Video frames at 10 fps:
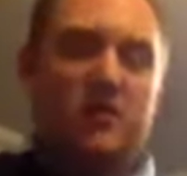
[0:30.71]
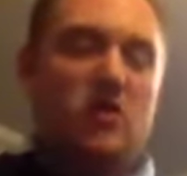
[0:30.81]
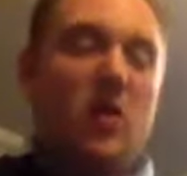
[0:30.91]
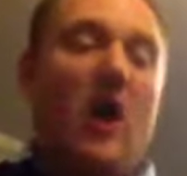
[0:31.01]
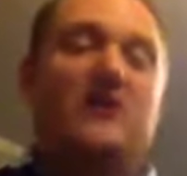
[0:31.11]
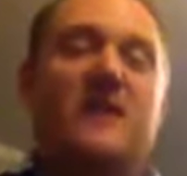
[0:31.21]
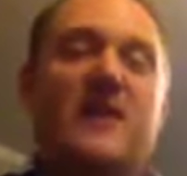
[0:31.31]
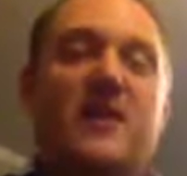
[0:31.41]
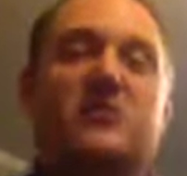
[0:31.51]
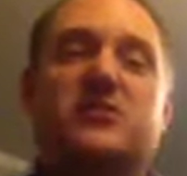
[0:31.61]
So I'll say
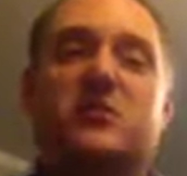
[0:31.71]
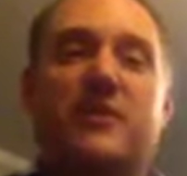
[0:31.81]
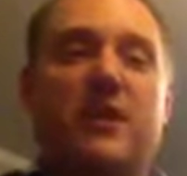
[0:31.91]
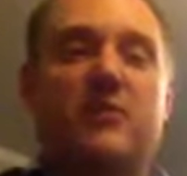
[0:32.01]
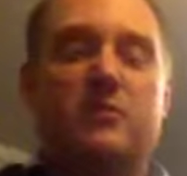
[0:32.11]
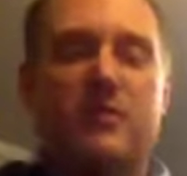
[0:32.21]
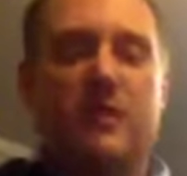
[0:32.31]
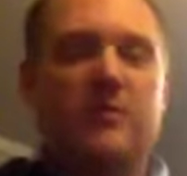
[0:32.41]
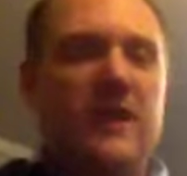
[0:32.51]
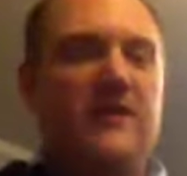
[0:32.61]
those
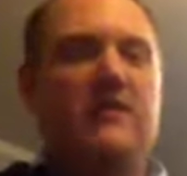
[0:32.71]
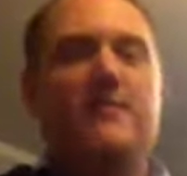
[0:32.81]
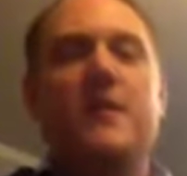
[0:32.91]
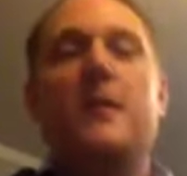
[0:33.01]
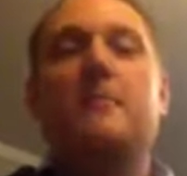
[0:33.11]
without playing them.